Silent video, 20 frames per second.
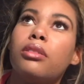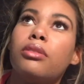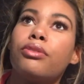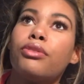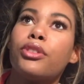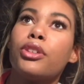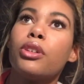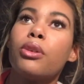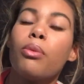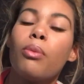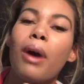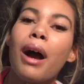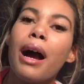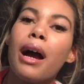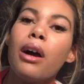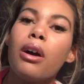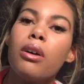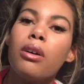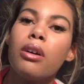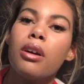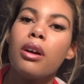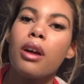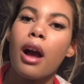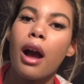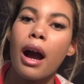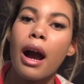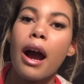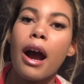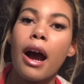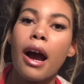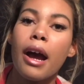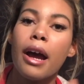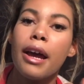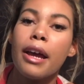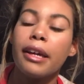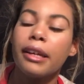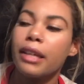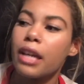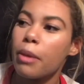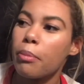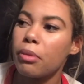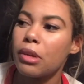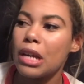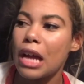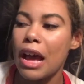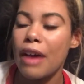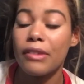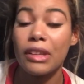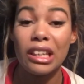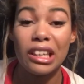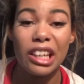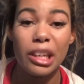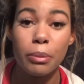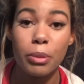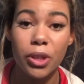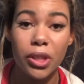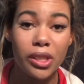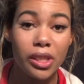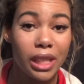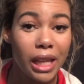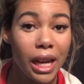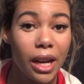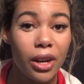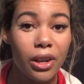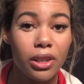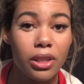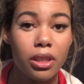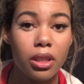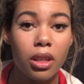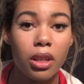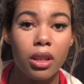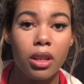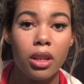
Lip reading: For a while, I kept on having labor scares.